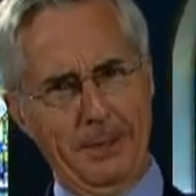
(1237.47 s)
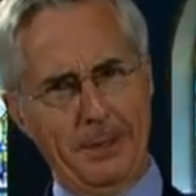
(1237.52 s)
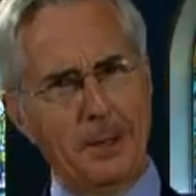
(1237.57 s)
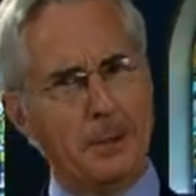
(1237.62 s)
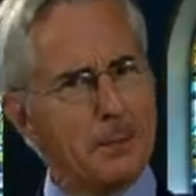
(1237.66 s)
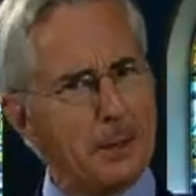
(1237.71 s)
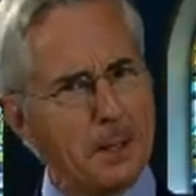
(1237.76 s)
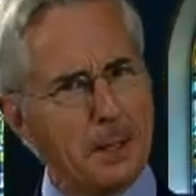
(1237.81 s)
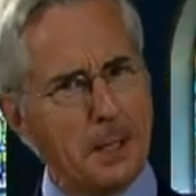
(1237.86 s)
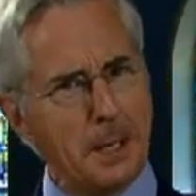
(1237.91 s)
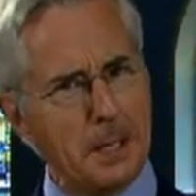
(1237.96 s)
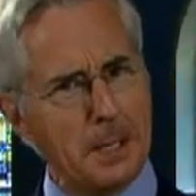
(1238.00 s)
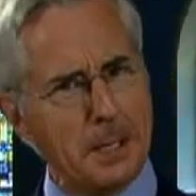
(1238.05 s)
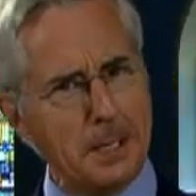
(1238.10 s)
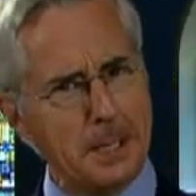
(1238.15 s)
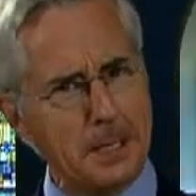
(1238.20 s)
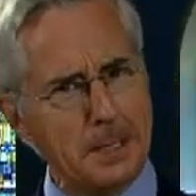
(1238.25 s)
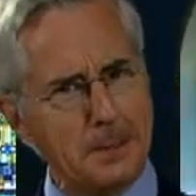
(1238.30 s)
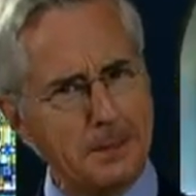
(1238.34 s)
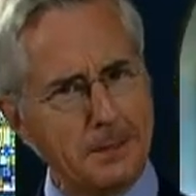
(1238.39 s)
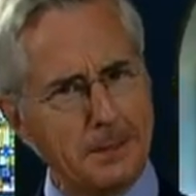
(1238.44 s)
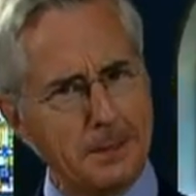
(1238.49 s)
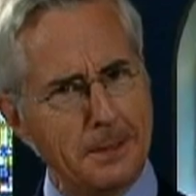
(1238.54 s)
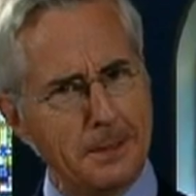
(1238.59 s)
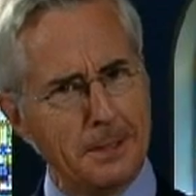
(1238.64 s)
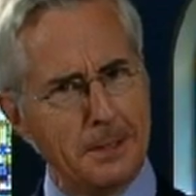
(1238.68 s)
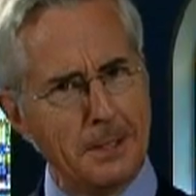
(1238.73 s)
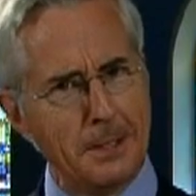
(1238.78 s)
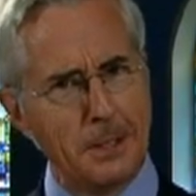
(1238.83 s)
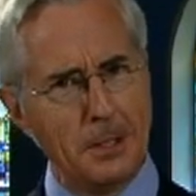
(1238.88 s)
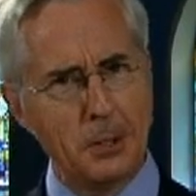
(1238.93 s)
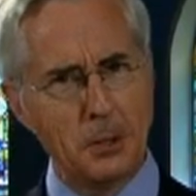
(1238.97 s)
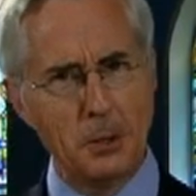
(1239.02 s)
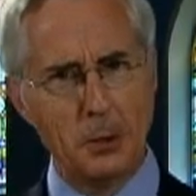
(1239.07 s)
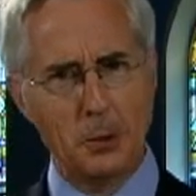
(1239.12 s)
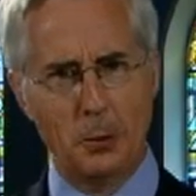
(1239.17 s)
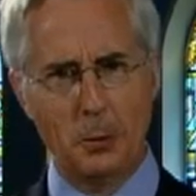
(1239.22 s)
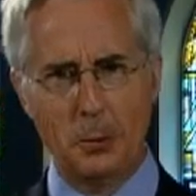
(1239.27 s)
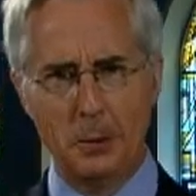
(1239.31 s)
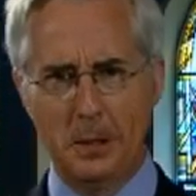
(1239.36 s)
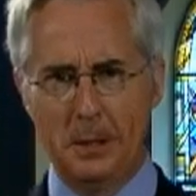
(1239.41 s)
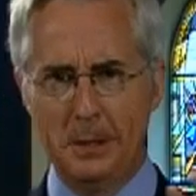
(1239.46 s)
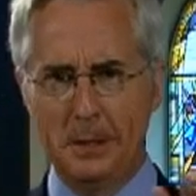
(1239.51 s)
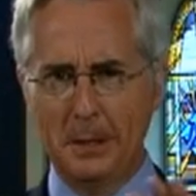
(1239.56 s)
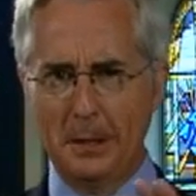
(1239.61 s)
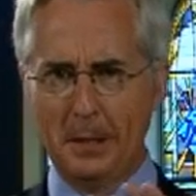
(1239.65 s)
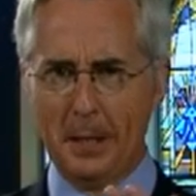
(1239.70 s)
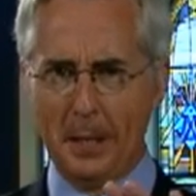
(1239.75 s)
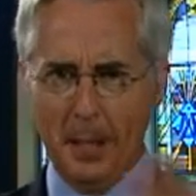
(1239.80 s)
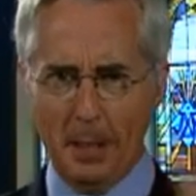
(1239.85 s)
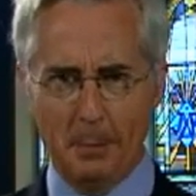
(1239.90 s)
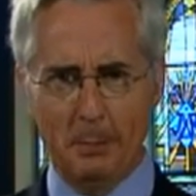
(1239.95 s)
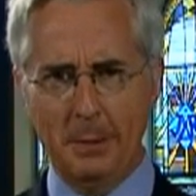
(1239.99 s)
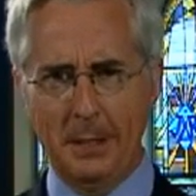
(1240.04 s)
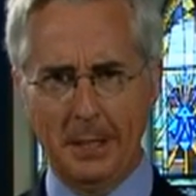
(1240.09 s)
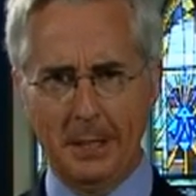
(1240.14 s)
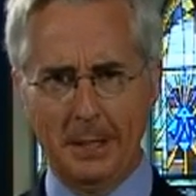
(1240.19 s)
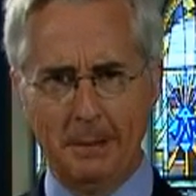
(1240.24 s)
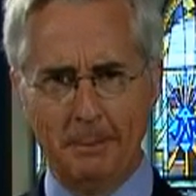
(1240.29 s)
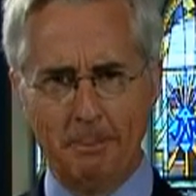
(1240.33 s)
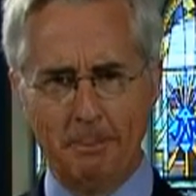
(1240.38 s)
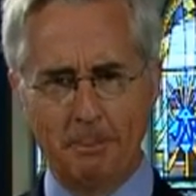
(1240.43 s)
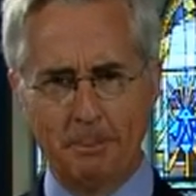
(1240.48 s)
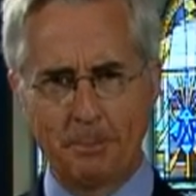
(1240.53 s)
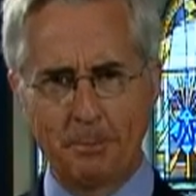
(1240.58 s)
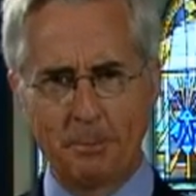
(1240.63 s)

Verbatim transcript: Aren't they kind of neat? You know, you, you come in